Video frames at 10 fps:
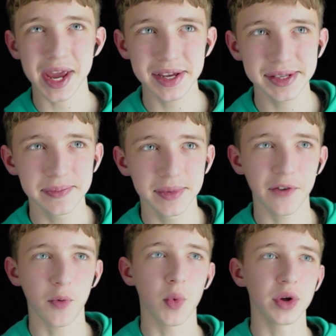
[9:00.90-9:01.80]
maze.
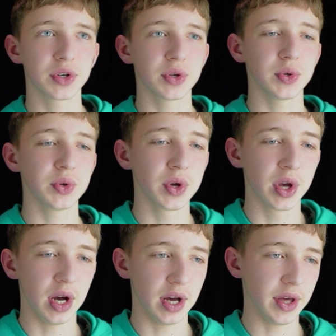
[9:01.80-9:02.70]
If we want to
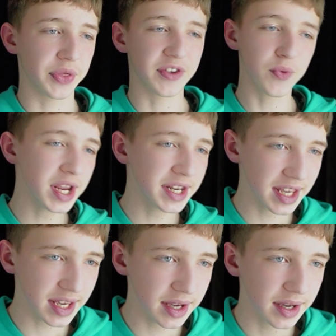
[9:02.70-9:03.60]

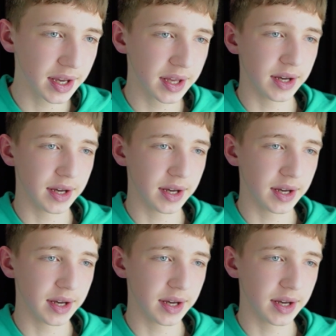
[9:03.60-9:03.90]
3D,